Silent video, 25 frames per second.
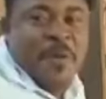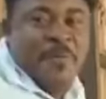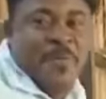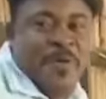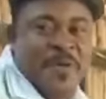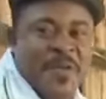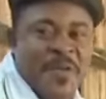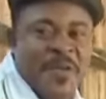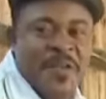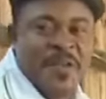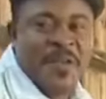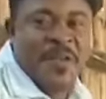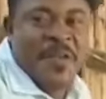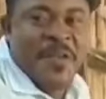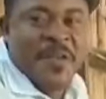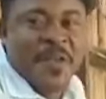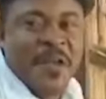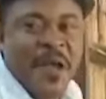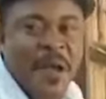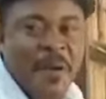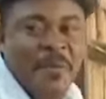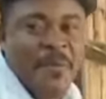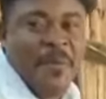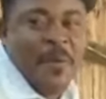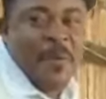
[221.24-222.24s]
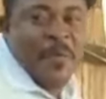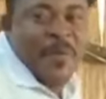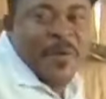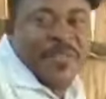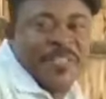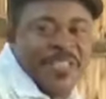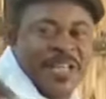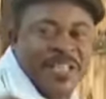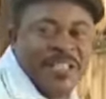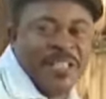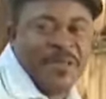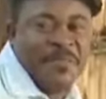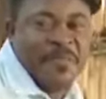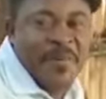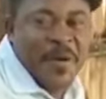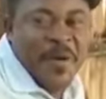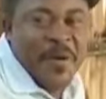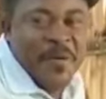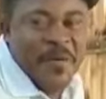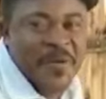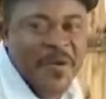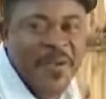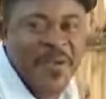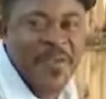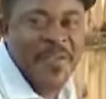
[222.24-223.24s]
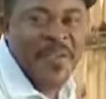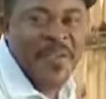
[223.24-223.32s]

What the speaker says: baby. I'm representing, baby.